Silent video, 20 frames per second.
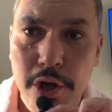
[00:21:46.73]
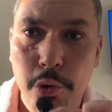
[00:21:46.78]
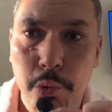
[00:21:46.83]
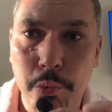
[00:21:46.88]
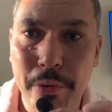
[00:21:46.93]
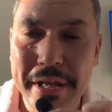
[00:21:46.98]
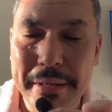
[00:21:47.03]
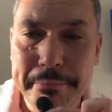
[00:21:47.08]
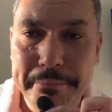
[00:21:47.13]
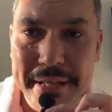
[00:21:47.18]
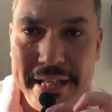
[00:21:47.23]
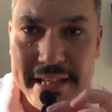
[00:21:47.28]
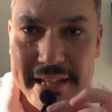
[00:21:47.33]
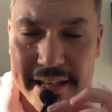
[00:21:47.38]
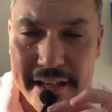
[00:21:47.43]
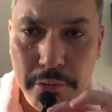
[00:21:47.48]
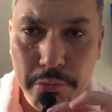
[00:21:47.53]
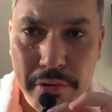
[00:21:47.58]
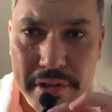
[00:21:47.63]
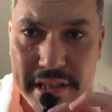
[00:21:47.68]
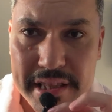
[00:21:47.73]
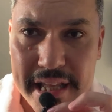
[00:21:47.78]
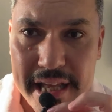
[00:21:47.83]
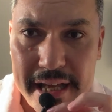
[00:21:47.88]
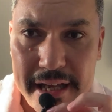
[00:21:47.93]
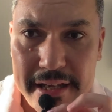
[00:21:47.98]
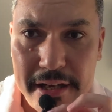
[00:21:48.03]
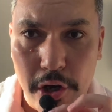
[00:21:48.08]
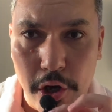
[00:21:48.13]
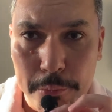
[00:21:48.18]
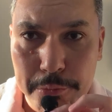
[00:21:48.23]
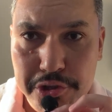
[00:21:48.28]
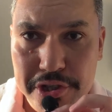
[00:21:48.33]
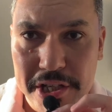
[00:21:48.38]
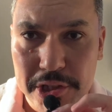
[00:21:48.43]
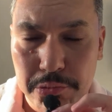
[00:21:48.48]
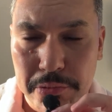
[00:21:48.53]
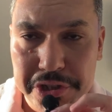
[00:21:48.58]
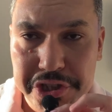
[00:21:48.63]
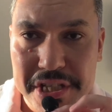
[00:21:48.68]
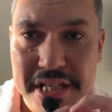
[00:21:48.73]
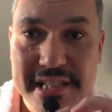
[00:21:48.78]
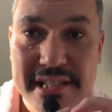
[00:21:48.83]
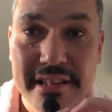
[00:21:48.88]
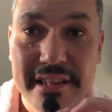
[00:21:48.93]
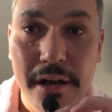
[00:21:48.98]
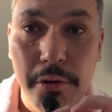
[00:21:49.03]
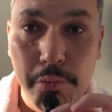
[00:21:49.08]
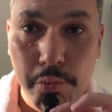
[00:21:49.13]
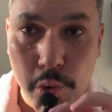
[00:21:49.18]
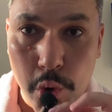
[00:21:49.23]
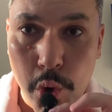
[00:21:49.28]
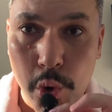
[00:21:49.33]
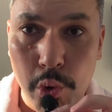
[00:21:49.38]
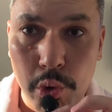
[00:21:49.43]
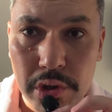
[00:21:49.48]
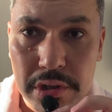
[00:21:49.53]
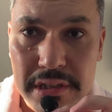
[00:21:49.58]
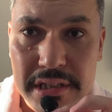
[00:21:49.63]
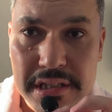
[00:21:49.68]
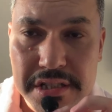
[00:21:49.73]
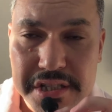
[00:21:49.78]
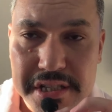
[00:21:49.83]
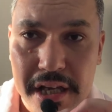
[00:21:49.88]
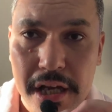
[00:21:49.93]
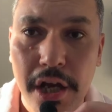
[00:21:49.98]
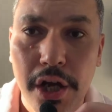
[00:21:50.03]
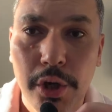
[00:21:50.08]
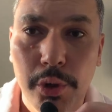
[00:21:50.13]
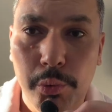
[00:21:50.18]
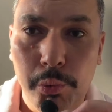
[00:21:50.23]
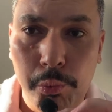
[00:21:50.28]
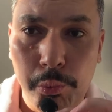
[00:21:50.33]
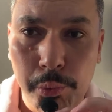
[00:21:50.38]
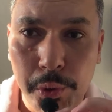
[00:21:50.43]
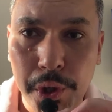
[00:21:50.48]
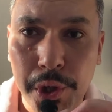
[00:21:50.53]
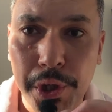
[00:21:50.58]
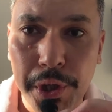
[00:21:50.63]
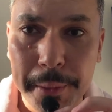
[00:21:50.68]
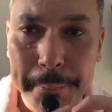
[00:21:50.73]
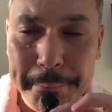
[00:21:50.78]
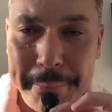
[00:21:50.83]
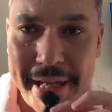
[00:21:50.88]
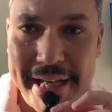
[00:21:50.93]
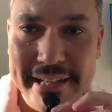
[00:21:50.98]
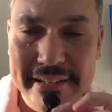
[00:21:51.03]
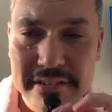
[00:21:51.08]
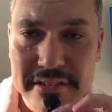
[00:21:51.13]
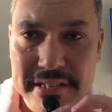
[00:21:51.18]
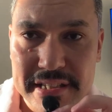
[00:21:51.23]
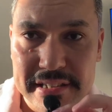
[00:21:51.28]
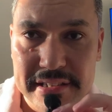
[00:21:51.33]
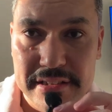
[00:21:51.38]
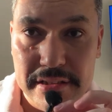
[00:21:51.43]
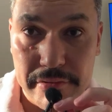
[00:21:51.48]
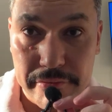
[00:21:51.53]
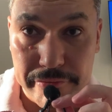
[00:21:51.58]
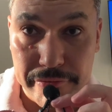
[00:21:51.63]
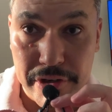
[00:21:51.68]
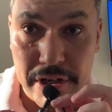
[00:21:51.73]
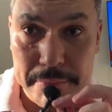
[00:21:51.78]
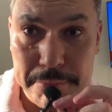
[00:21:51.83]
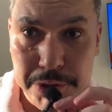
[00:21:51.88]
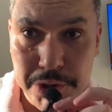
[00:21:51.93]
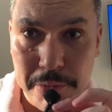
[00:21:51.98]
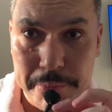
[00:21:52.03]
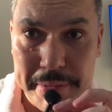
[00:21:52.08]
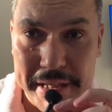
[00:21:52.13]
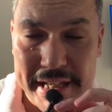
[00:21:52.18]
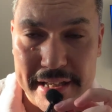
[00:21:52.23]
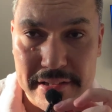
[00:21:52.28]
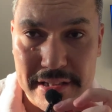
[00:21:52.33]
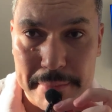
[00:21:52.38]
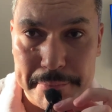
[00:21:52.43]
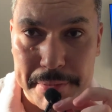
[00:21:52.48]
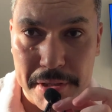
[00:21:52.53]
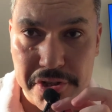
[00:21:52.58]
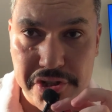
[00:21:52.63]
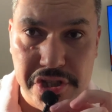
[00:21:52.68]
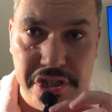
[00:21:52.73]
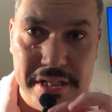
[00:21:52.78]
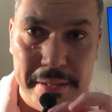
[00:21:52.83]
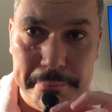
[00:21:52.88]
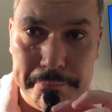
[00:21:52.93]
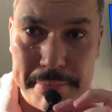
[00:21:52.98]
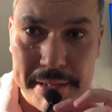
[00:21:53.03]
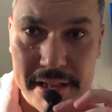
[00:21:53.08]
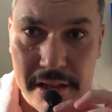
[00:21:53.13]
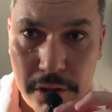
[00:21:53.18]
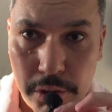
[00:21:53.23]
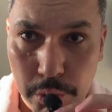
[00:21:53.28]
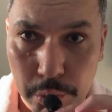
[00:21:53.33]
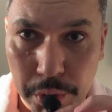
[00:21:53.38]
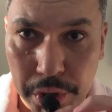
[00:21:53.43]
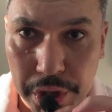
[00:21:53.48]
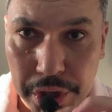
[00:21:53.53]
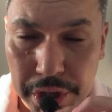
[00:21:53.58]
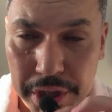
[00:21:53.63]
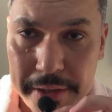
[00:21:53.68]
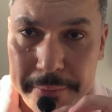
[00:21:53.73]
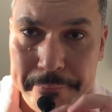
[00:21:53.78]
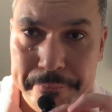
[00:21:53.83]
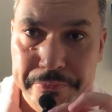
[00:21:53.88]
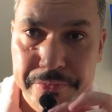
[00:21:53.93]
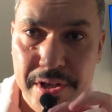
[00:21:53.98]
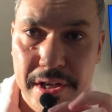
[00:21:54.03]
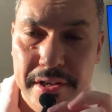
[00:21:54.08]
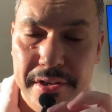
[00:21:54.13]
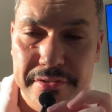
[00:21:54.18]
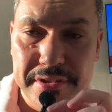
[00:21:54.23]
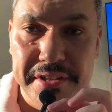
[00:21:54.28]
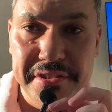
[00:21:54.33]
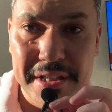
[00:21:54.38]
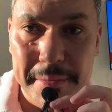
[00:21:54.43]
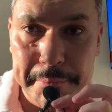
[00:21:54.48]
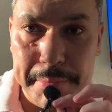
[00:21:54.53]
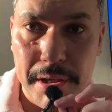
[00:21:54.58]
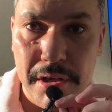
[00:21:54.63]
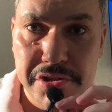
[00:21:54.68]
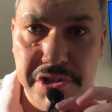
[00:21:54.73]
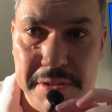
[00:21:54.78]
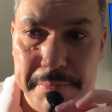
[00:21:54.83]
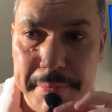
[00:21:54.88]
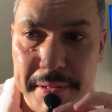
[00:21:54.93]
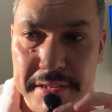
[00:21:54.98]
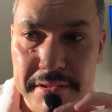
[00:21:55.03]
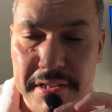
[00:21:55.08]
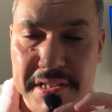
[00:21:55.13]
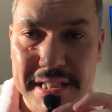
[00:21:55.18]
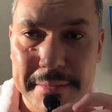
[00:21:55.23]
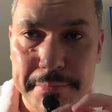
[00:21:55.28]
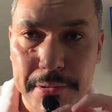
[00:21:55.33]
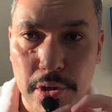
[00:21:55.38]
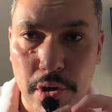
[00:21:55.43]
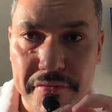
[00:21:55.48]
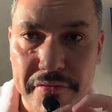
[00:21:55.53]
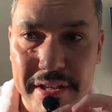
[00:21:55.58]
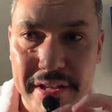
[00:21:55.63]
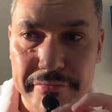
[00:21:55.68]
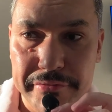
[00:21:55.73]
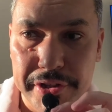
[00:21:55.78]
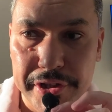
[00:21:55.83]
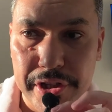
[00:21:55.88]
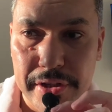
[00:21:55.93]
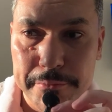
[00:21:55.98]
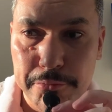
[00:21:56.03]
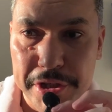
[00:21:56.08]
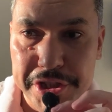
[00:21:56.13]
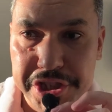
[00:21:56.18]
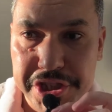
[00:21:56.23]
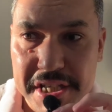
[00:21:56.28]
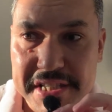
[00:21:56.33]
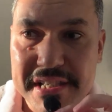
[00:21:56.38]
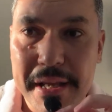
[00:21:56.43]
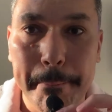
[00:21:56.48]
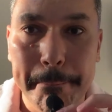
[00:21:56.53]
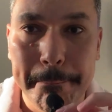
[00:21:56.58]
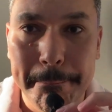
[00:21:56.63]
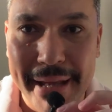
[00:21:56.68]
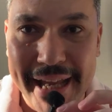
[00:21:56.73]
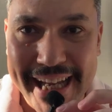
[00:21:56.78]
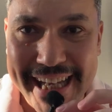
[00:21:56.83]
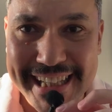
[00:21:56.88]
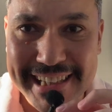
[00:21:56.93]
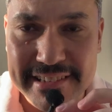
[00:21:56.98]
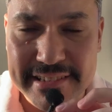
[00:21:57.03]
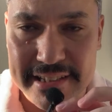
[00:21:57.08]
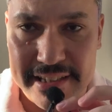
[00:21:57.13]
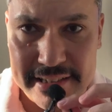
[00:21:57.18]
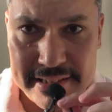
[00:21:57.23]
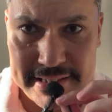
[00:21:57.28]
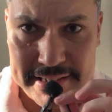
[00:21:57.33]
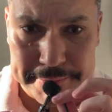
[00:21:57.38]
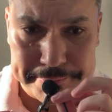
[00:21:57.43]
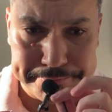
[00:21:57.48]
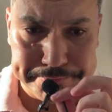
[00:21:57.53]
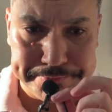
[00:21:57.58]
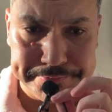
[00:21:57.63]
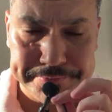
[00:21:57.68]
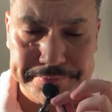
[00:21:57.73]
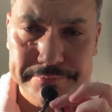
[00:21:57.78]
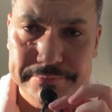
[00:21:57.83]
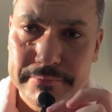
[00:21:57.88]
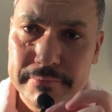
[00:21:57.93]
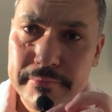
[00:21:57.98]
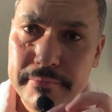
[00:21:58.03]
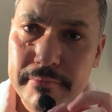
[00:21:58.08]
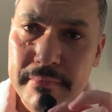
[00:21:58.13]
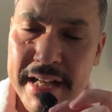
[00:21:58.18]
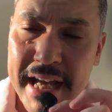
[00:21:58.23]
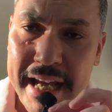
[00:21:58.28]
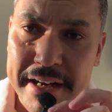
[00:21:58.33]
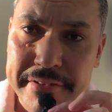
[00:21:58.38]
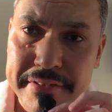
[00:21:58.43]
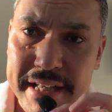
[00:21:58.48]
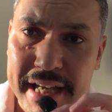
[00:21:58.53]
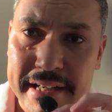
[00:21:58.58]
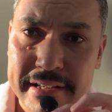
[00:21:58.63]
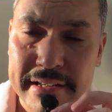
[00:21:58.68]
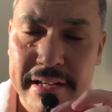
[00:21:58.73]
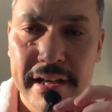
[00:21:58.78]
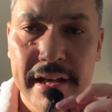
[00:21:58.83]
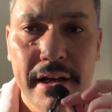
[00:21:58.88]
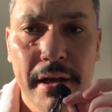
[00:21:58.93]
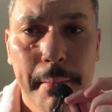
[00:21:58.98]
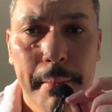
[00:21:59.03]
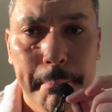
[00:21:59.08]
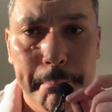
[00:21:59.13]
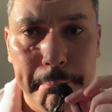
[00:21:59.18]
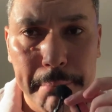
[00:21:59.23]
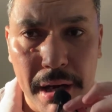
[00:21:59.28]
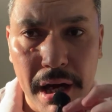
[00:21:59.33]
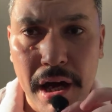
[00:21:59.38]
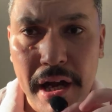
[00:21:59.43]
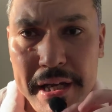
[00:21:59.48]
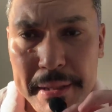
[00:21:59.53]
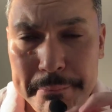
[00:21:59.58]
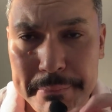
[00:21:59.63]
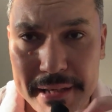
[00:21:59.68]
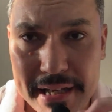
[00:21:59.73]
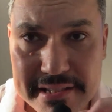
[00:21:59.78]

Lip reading: We begin with the object, which is the walls were painted, verb to be in the past simple, were, then the past participle of the verb, which is painted, and then by plus